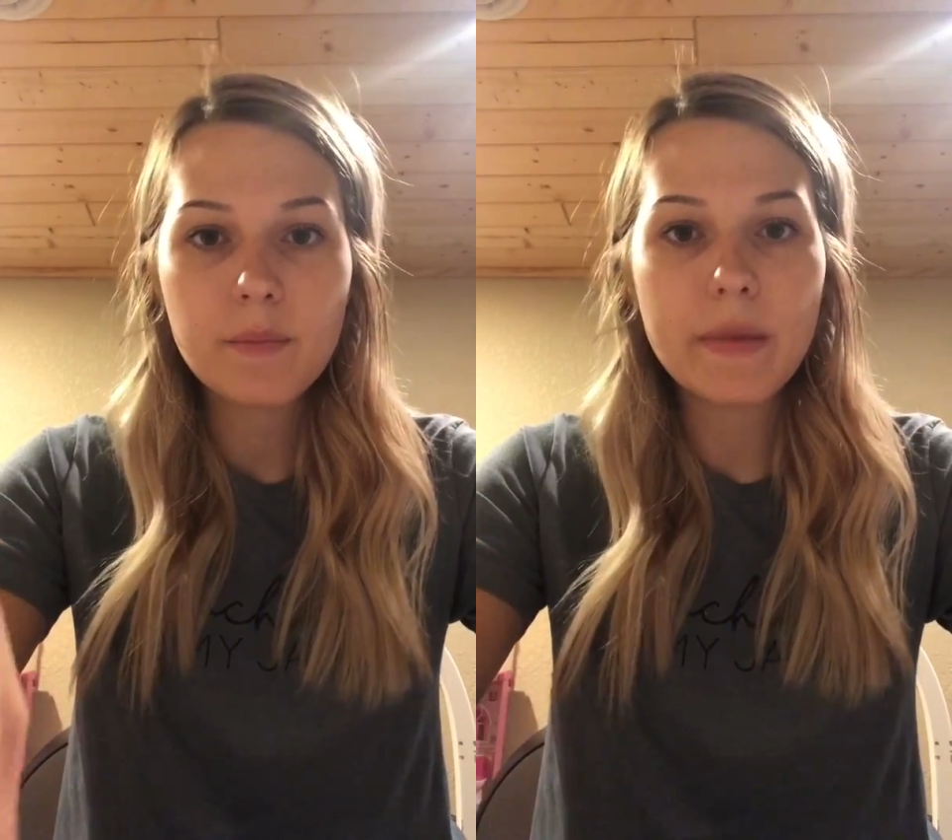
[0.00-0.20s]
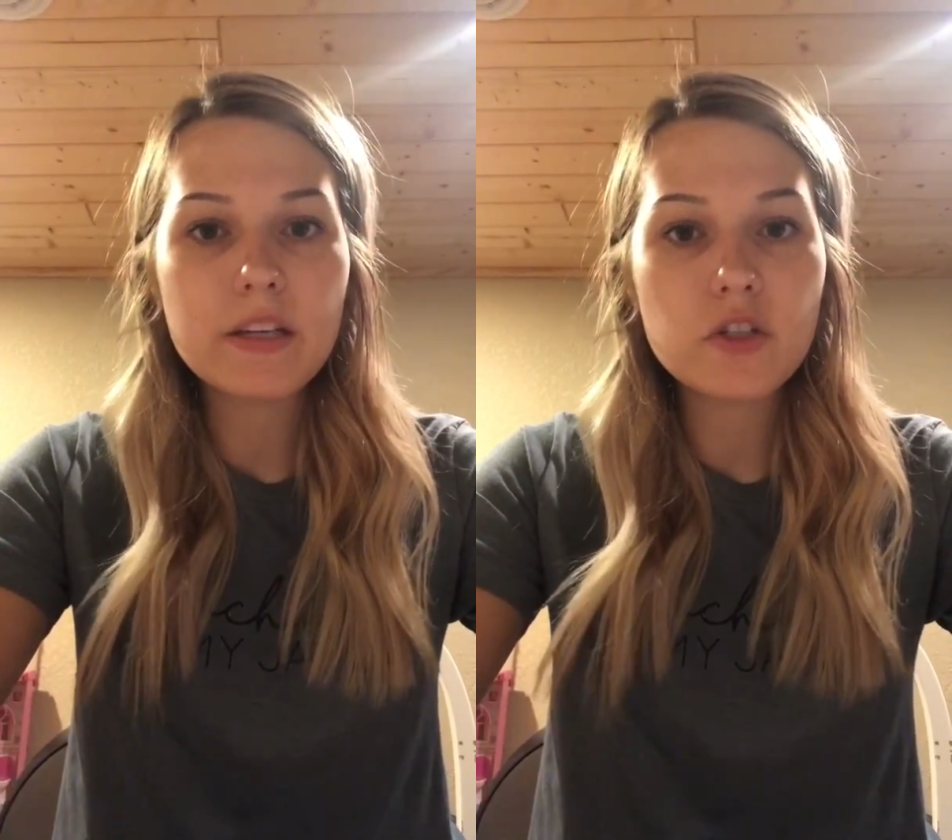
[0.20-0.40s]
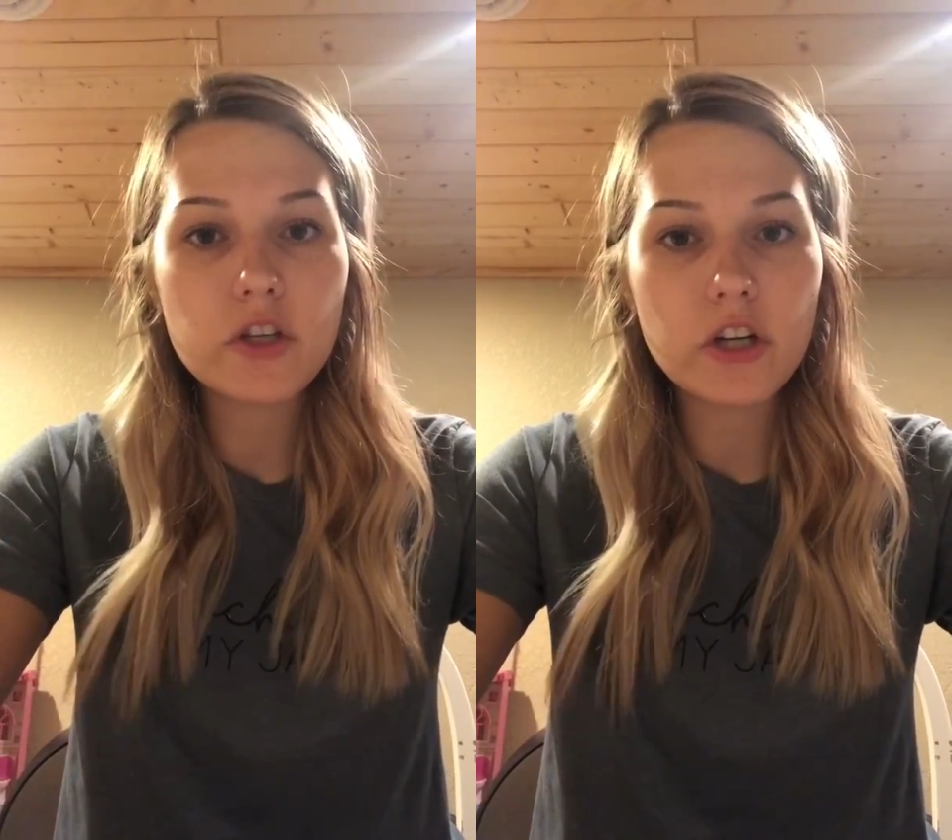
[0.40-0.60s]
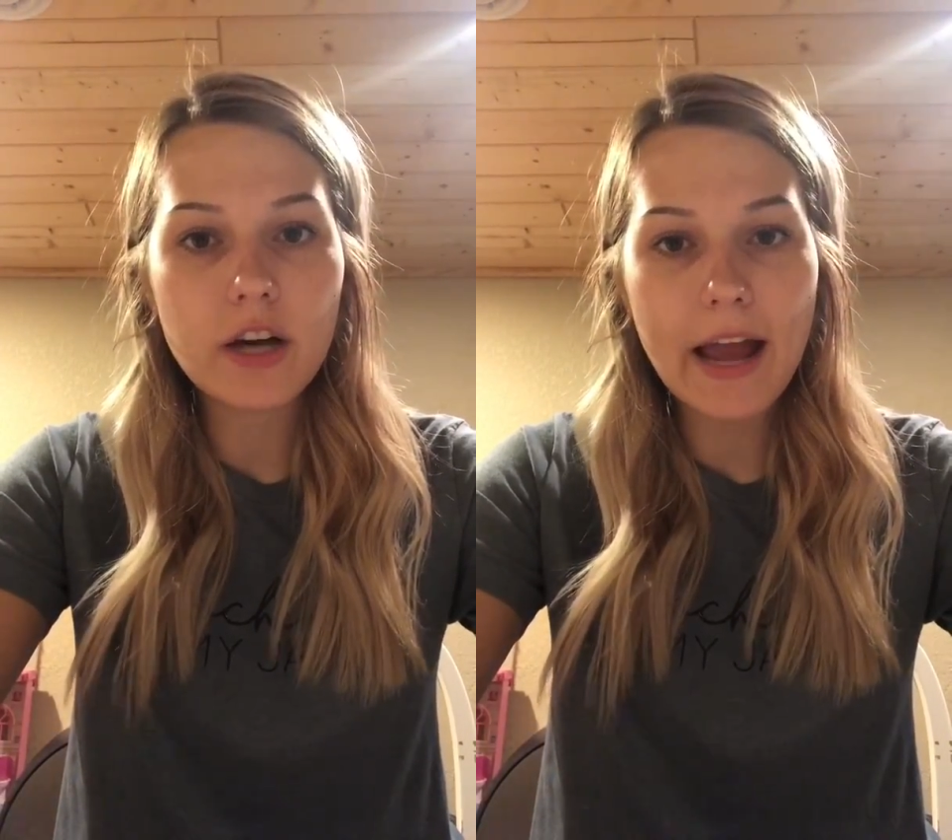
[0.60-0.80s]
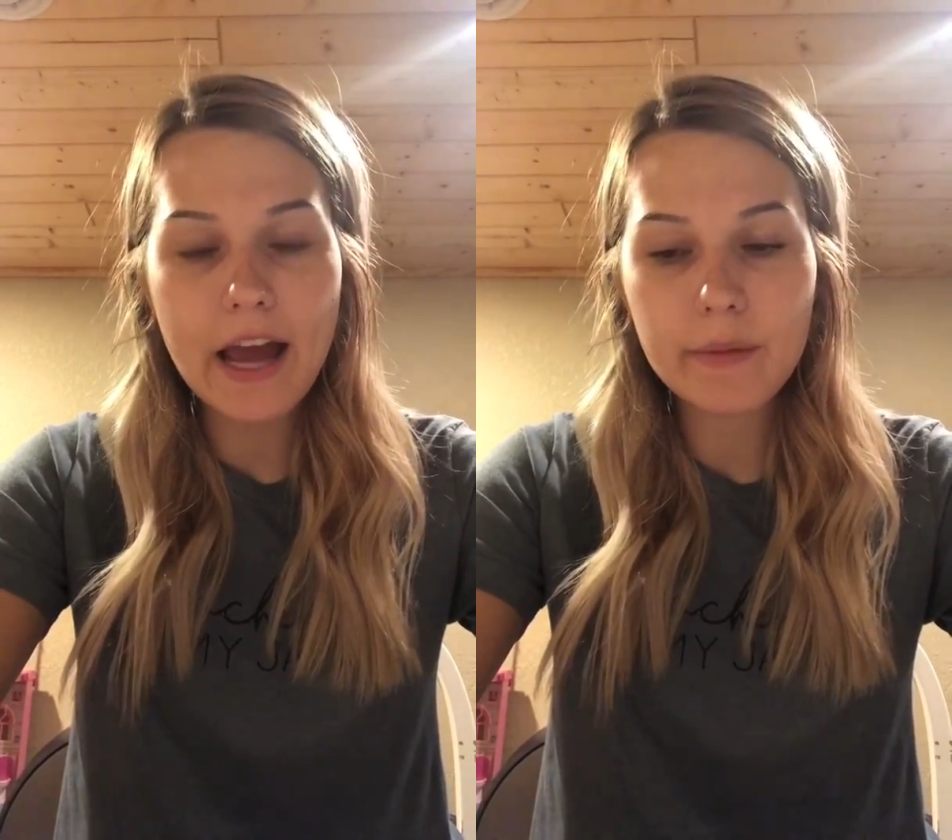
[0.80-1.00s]
Make sure
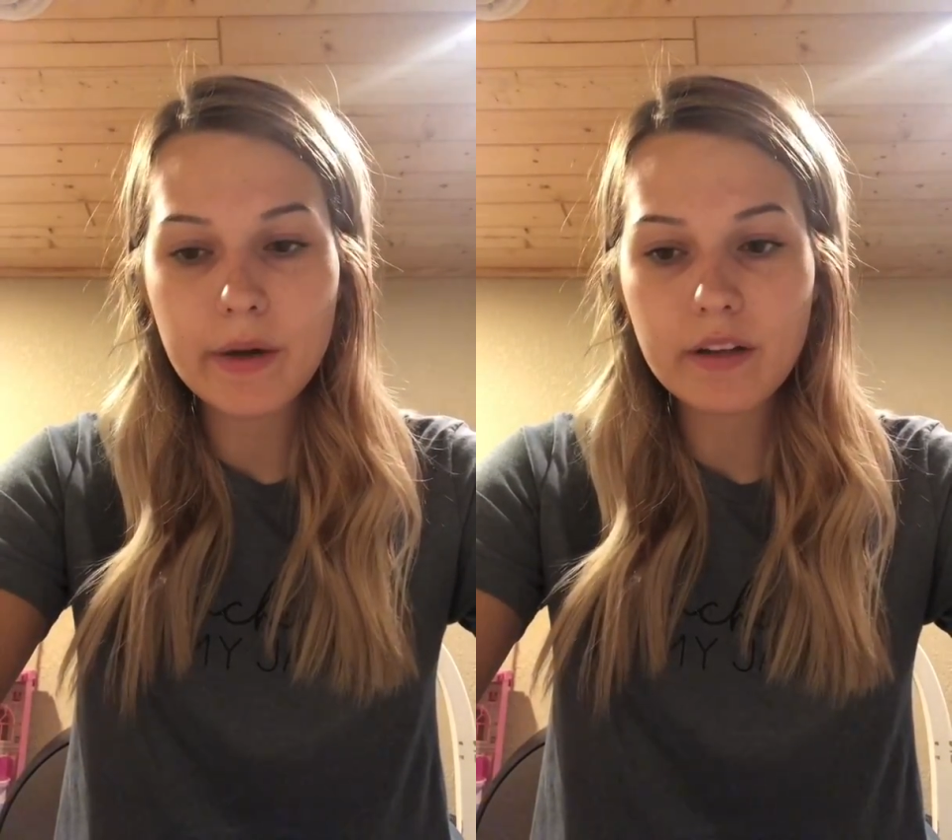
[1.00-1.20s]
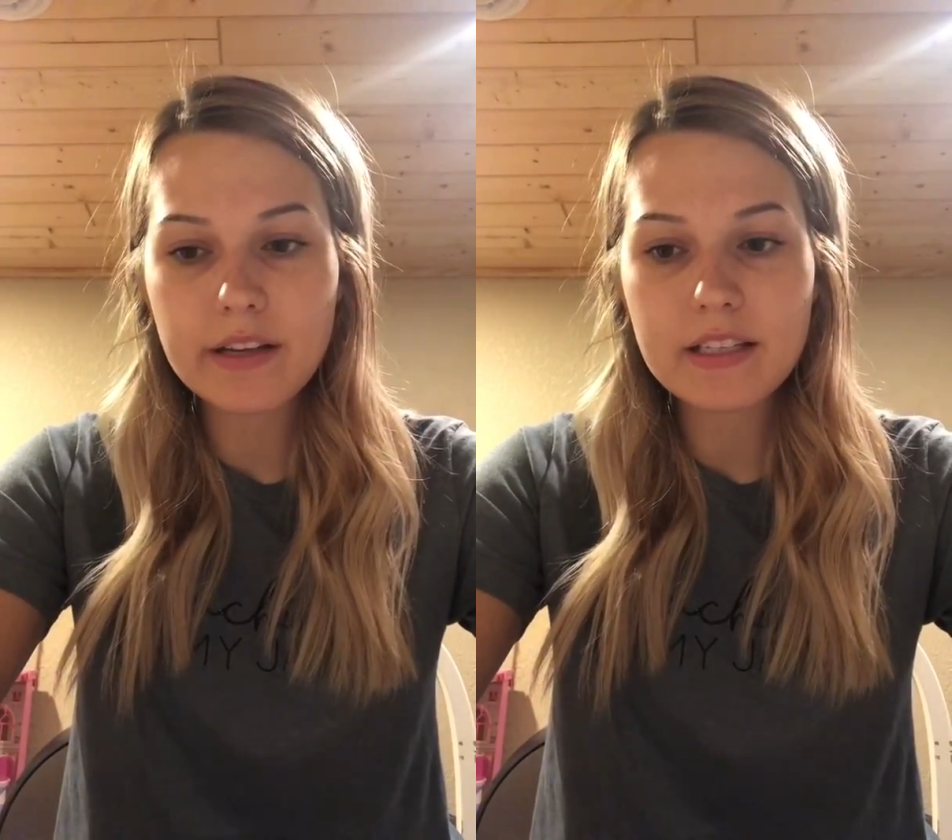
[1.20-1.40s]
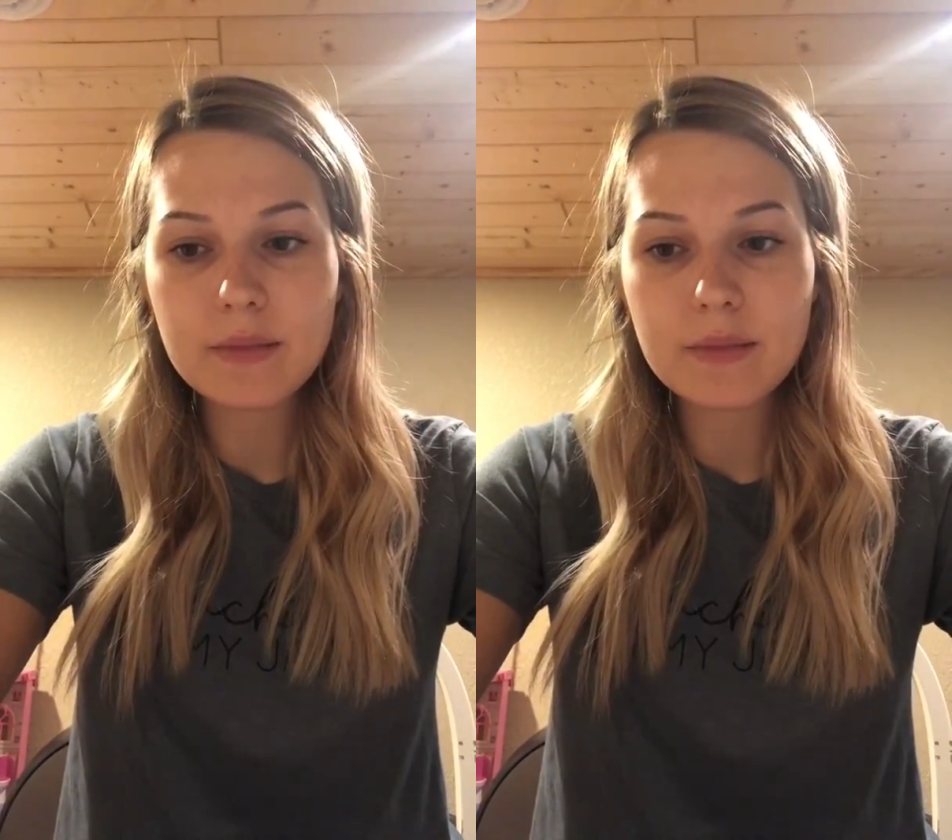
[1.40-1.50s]
your animal is